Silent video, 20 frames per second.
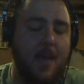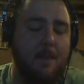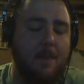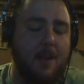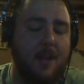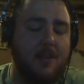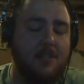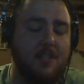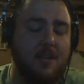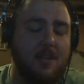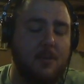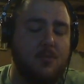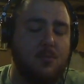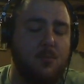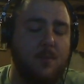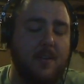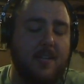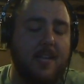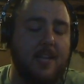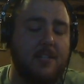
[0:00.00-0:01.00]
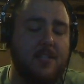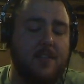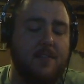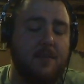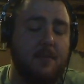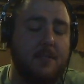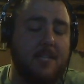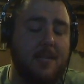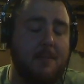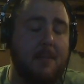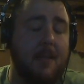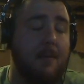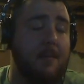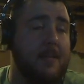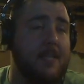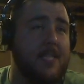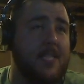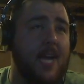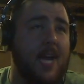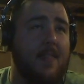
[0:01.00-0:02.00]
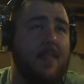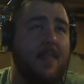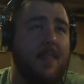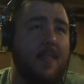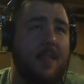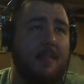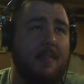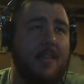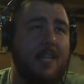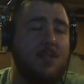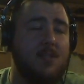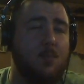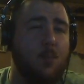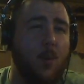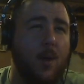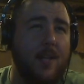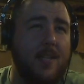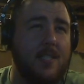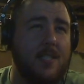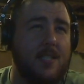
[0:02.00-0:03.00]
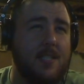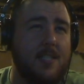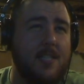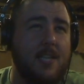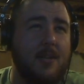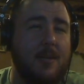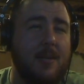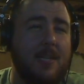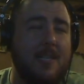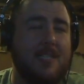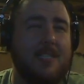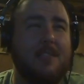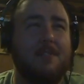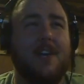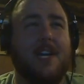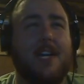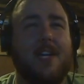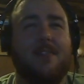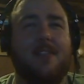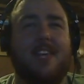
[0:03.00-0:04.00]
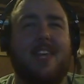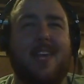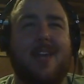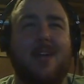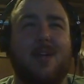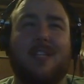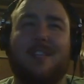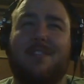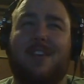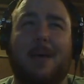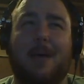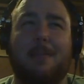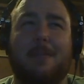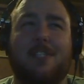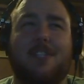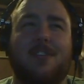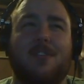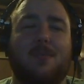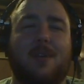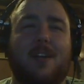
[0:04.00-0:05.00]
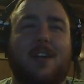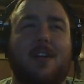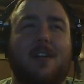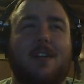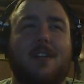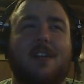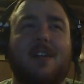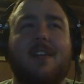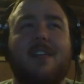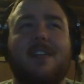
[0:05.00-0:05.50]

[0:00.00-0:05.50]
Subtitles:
but I also thought it was really interesting from Team Liquid's side that this one series effectively killed Fabi's career.